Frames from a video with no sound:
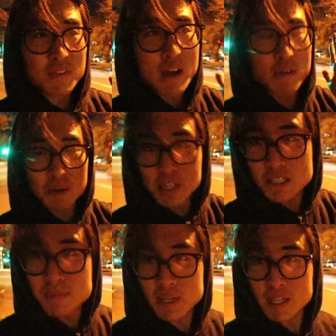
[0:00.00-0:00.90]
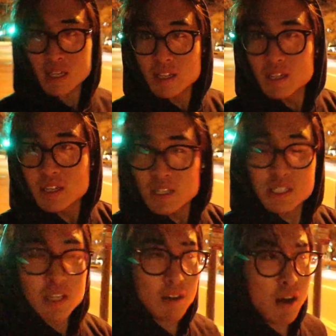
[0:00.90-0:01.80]
how I want it to be.
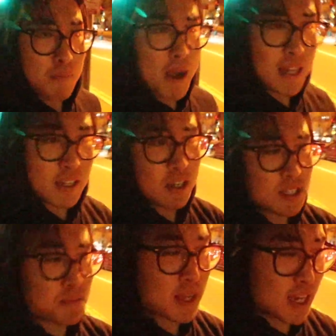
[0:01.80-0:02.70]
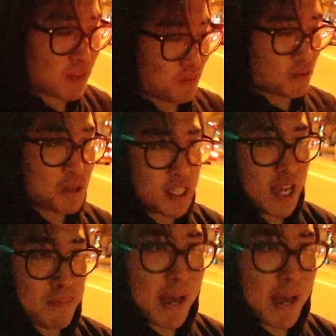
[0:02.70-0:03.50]
So I'm probably gonna cook something up once I get